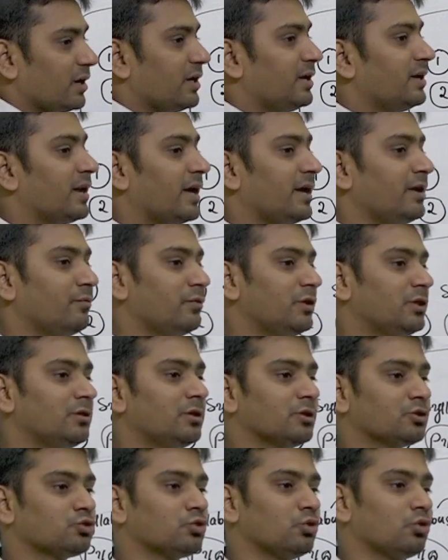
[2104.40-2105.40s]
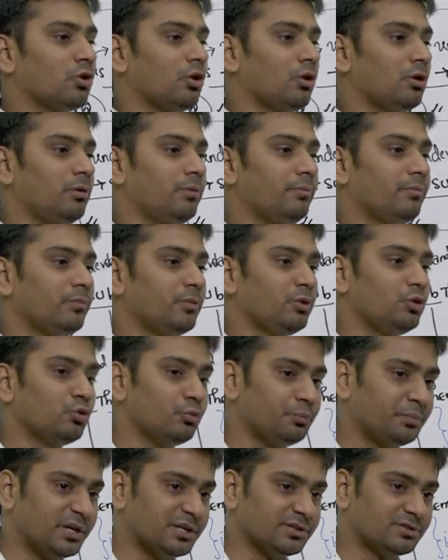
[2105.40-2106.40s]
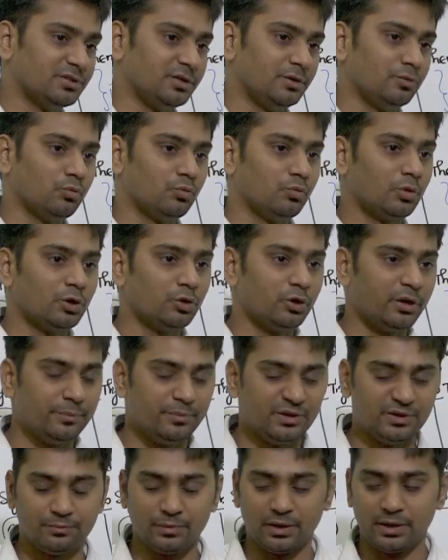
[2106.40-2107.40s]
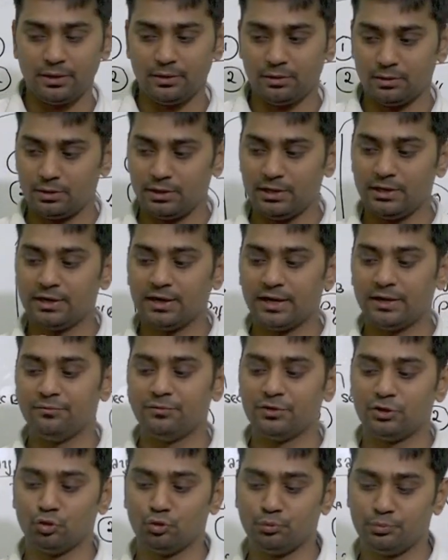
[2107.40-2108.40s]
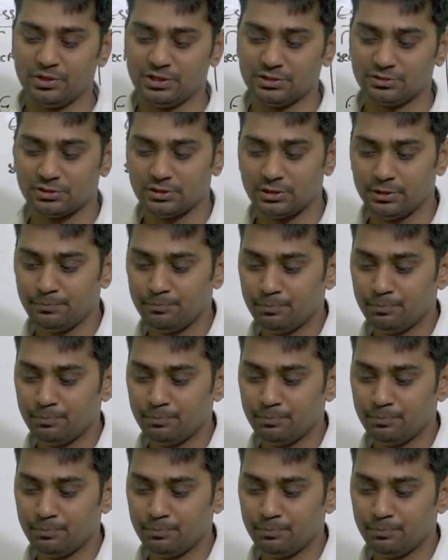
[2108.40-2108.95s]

in line with the so-called UPSC. What do I mean by in line with UPSC?